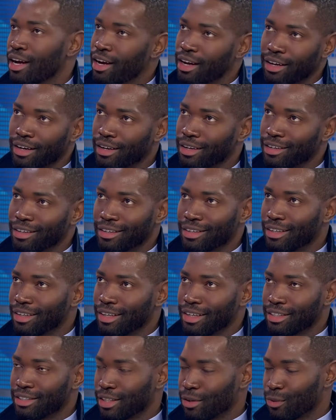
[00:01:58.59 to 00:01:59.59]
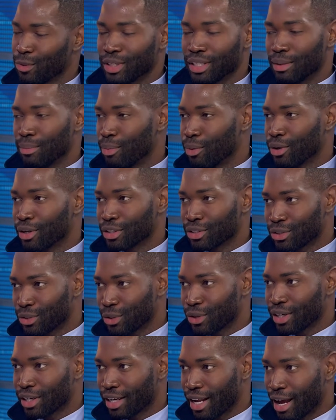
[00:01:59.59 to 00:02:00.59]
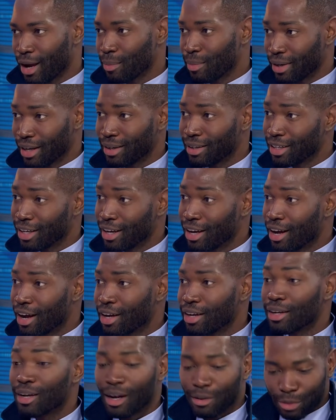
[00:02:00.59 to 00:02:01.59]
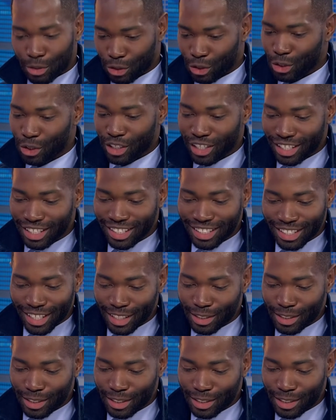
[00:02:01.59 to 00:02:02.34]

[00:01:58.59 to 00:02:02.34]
Uh, it's a really boring story now. No, but it's not. I'm sure it is.